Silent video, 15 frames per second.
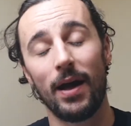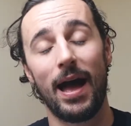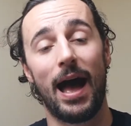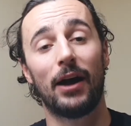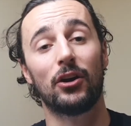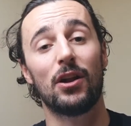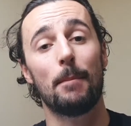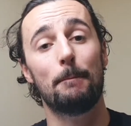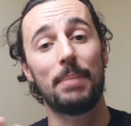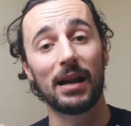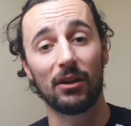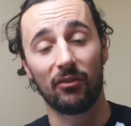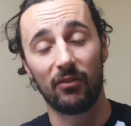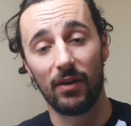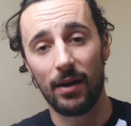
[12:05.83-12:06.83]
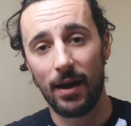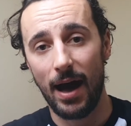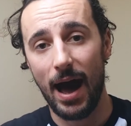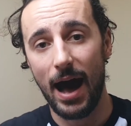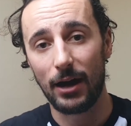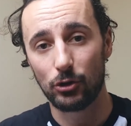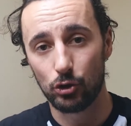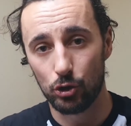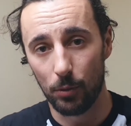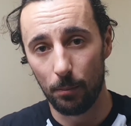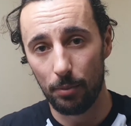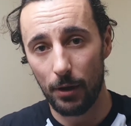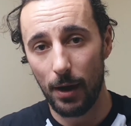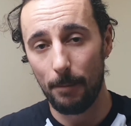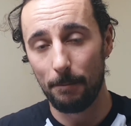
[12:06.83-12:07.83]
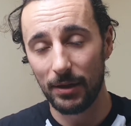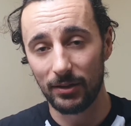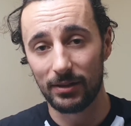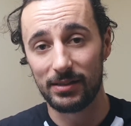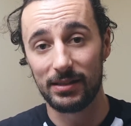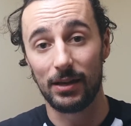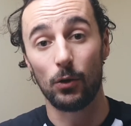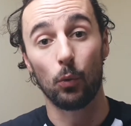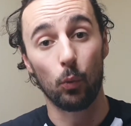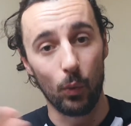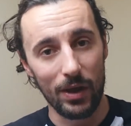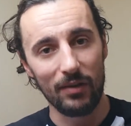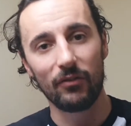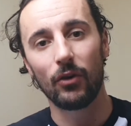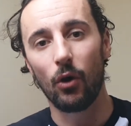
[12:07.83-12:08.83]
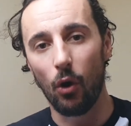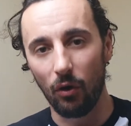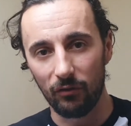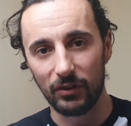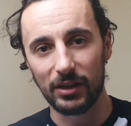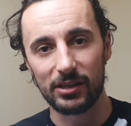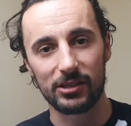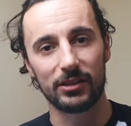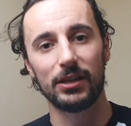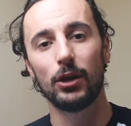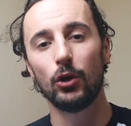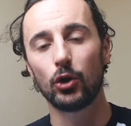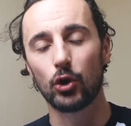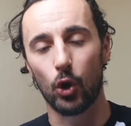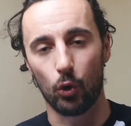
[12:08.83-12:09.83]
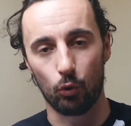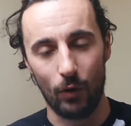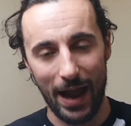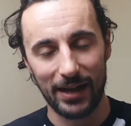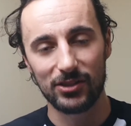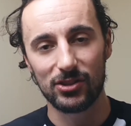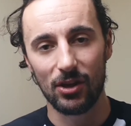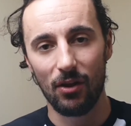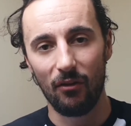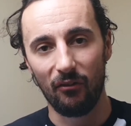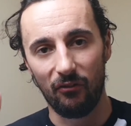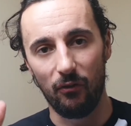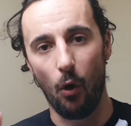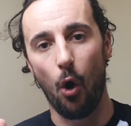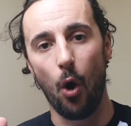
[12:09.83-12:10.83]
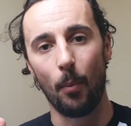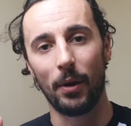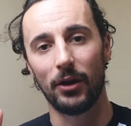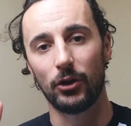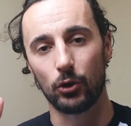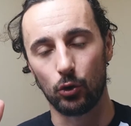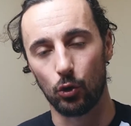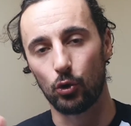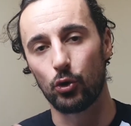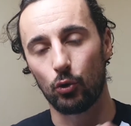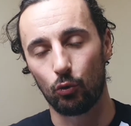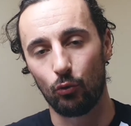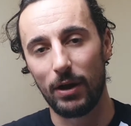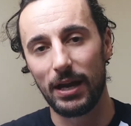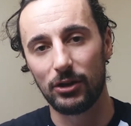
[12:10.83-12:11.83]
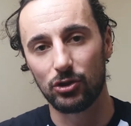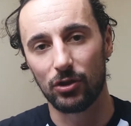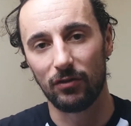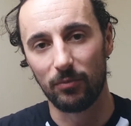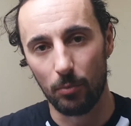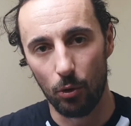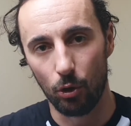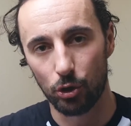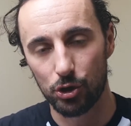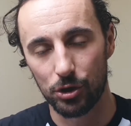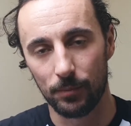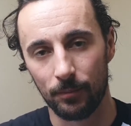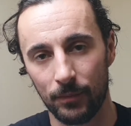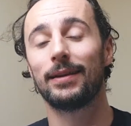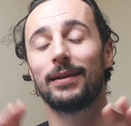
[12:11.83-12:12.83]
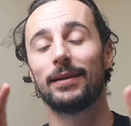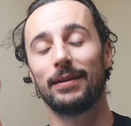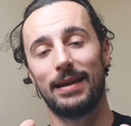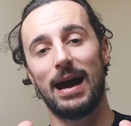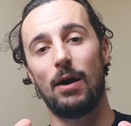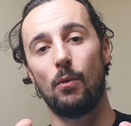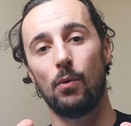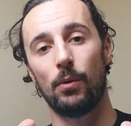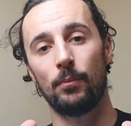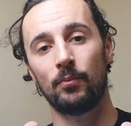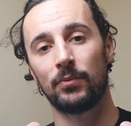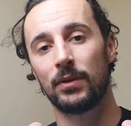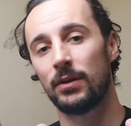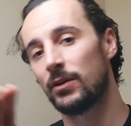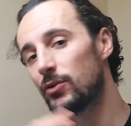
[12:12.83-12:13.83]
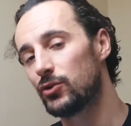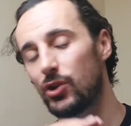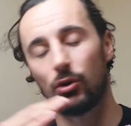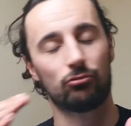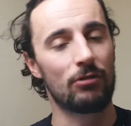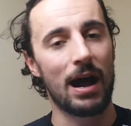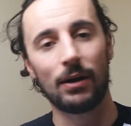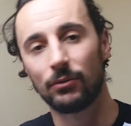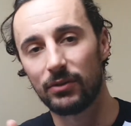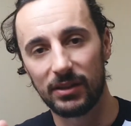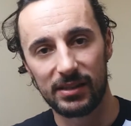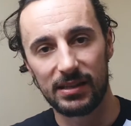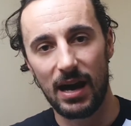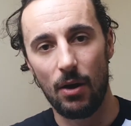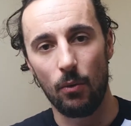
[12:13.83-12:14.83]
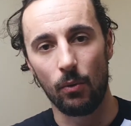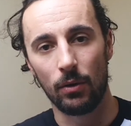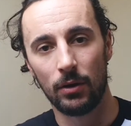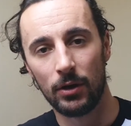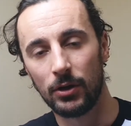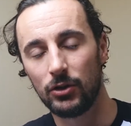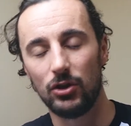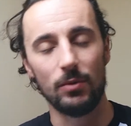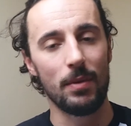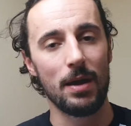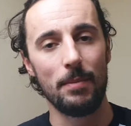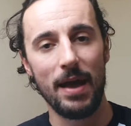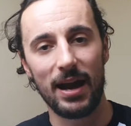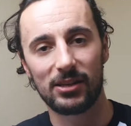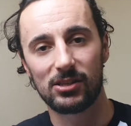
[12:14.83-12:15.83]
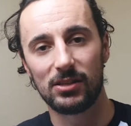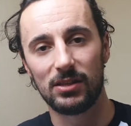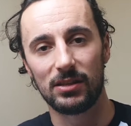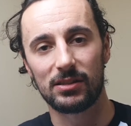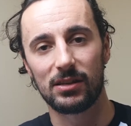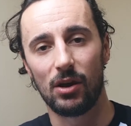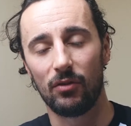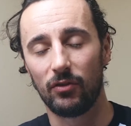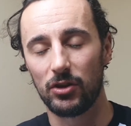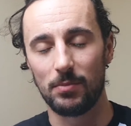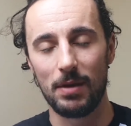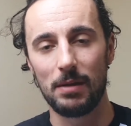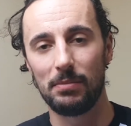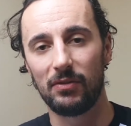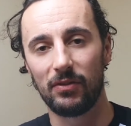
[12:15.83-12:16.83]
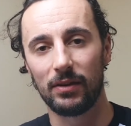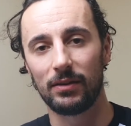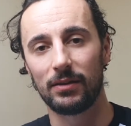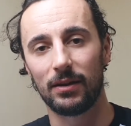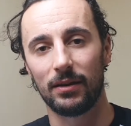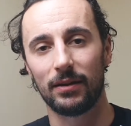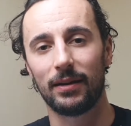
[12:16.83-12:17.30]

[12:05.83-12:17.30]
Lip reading: are going to benefit our jump ability with obviously correct form and a good range of motion. Now, to round this out, you may be asking yourself, or you may be thinking,